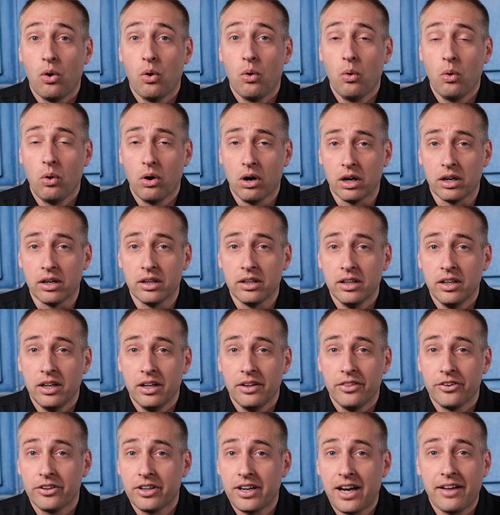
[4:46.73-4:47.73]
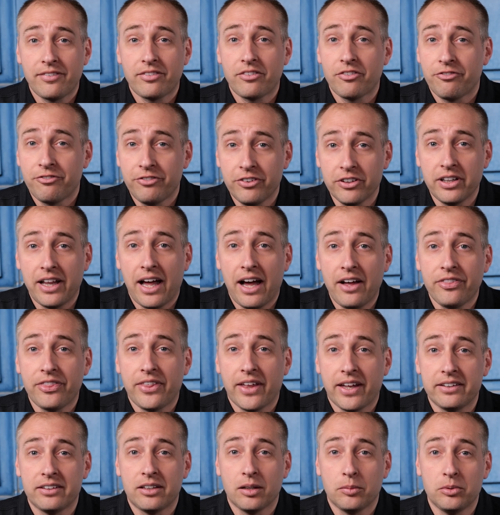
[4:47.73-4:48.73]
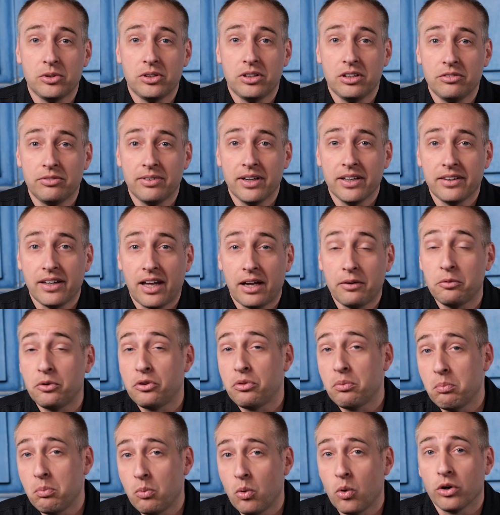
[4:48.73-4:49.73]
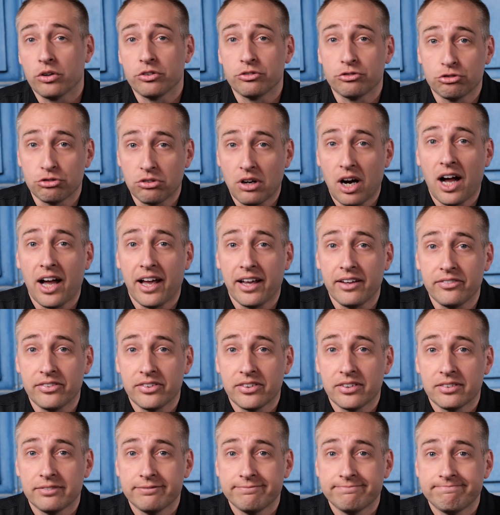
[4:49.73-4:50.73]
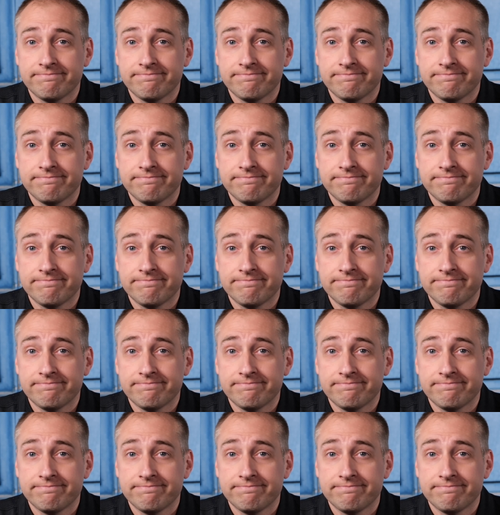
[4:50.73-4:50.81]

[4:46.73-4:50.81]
Or they're going to have to fill out that WD Red line with more drives.